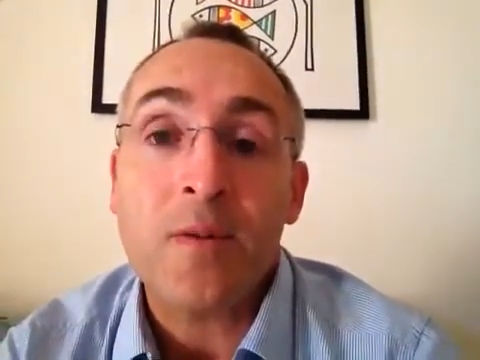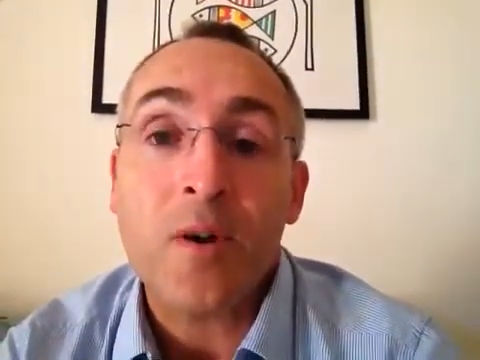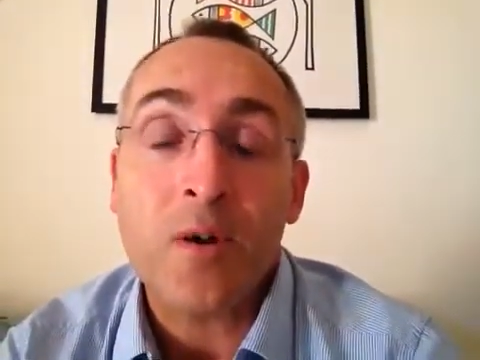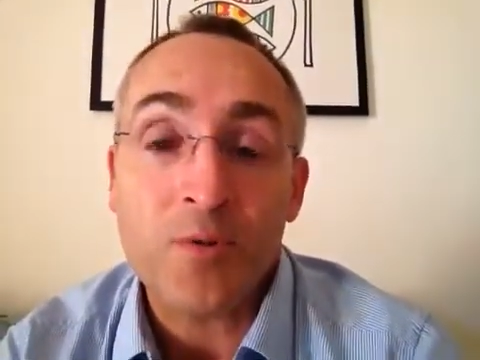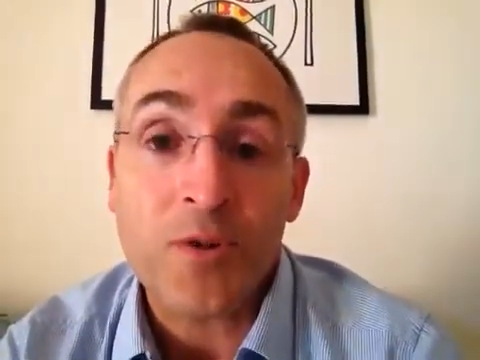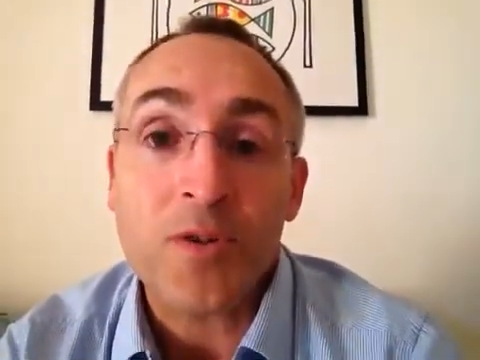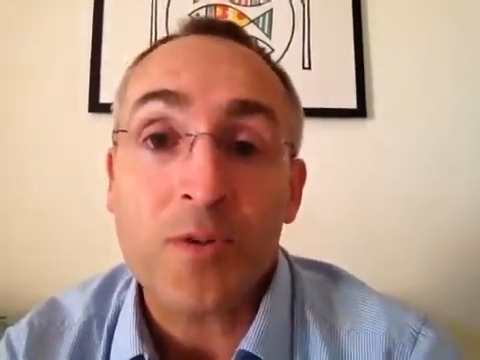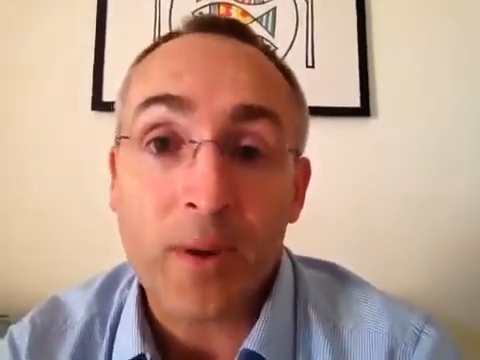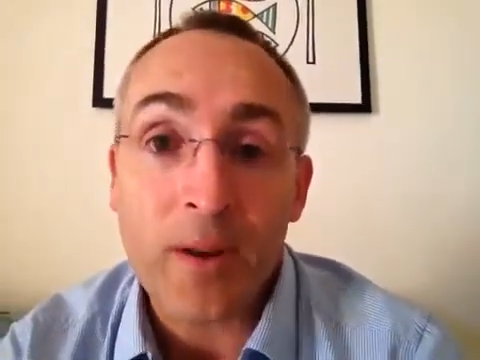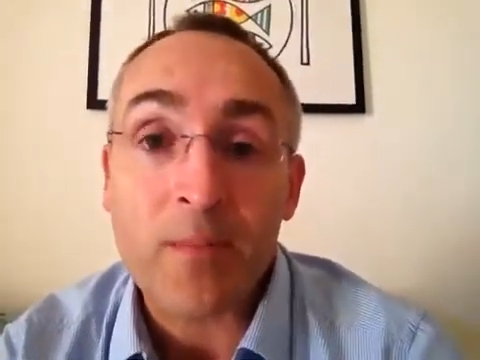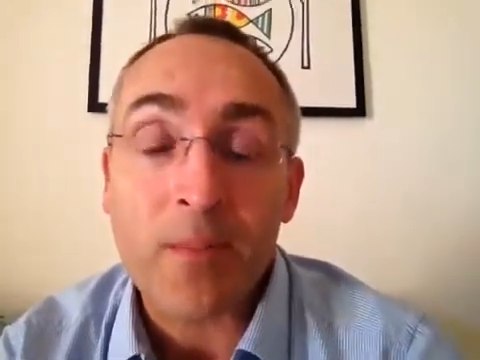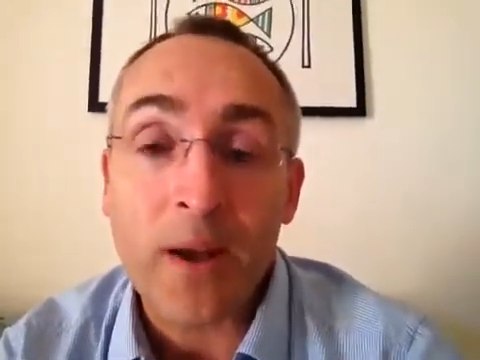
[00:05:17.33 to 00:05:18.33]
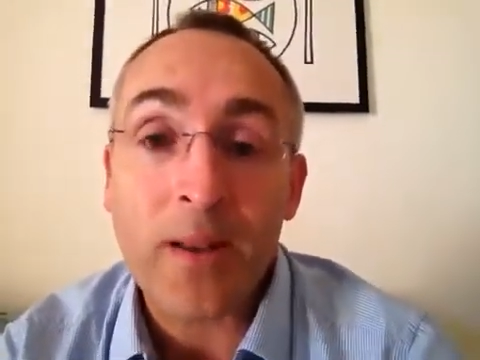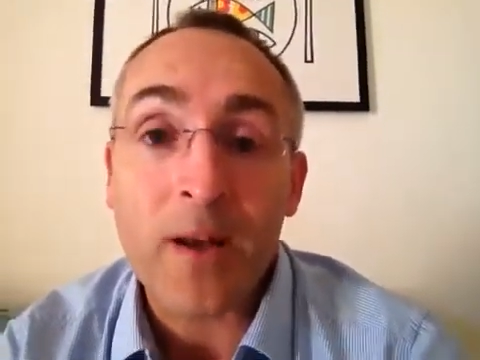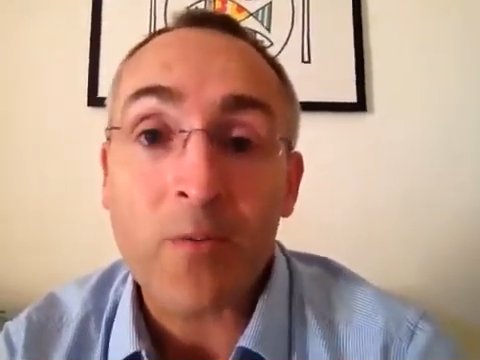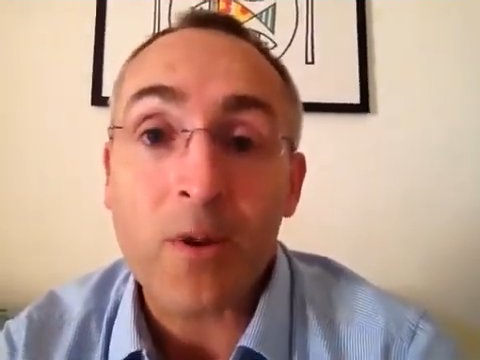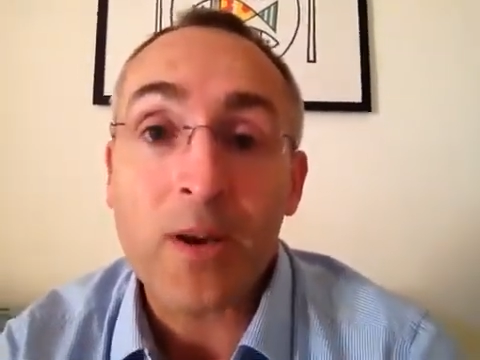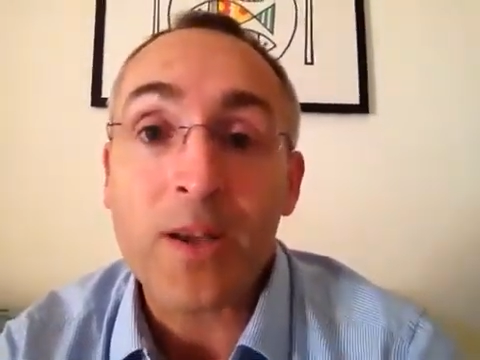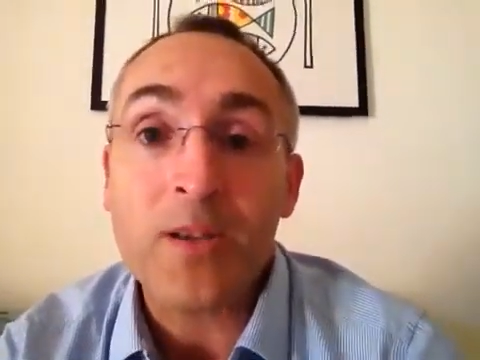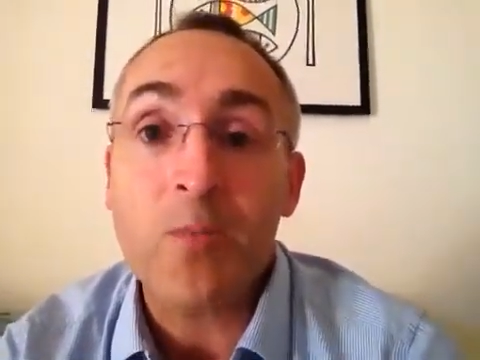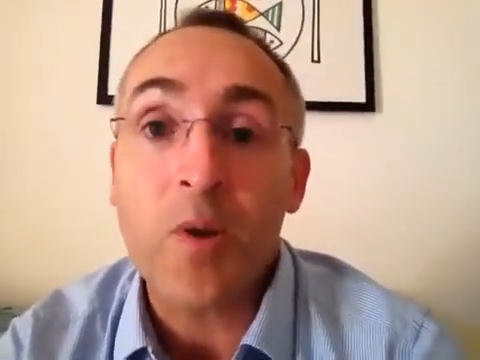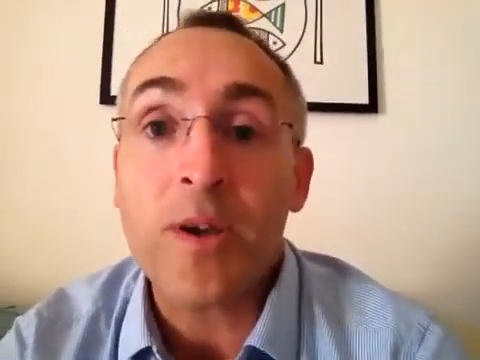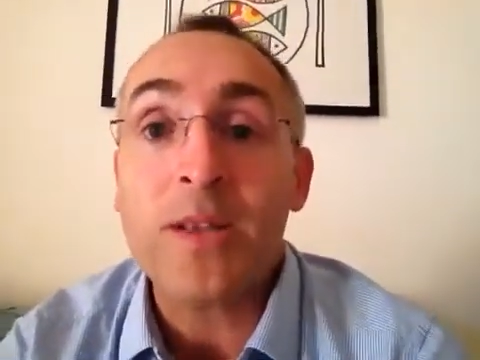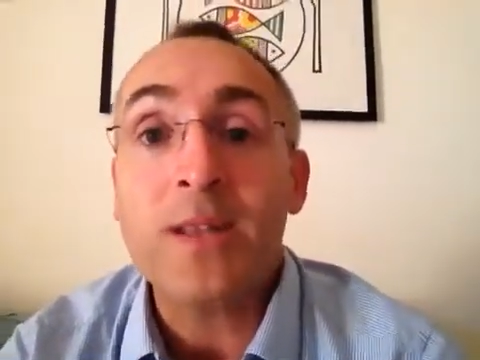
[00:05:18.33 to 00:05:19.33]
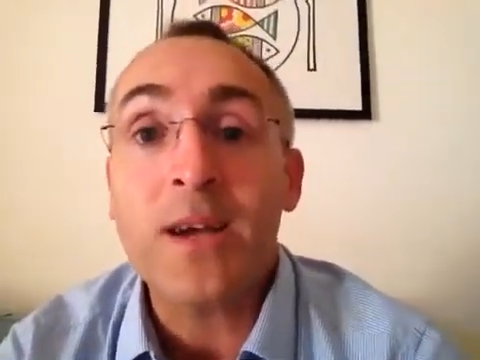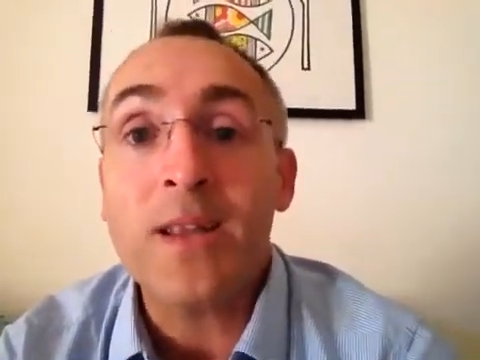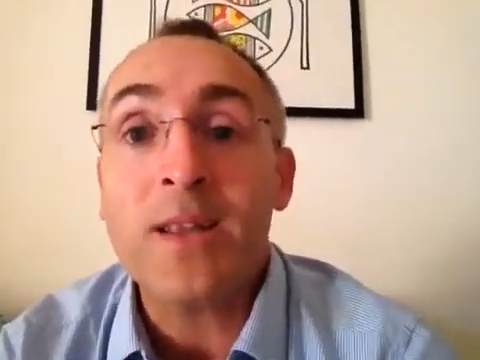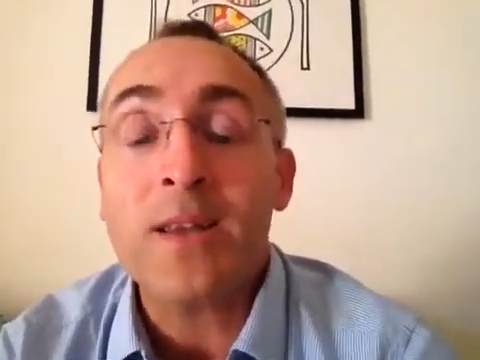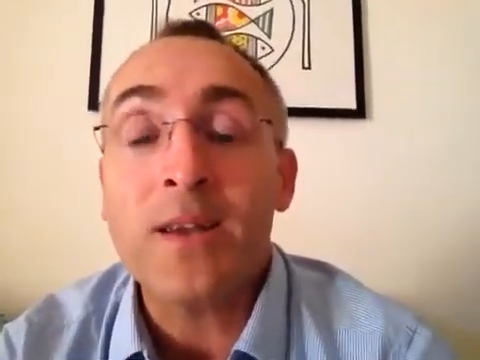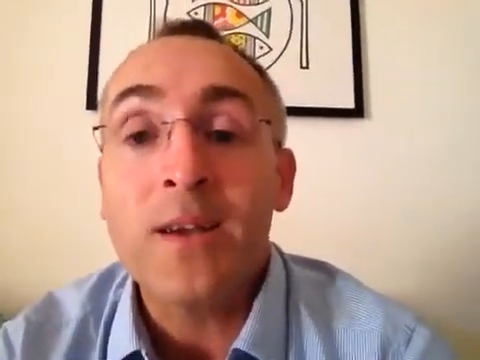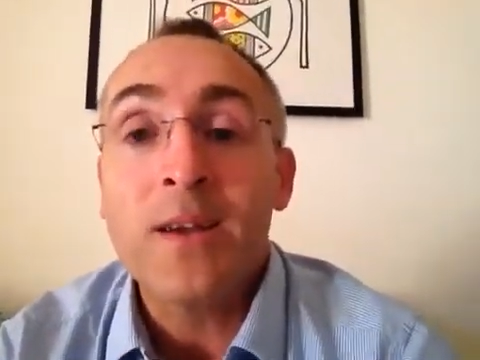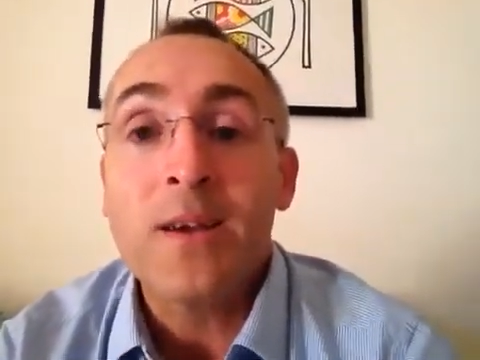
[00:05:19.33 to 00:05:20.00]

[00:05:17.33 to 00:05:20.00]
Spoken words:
options about Empower Network is blogging daily.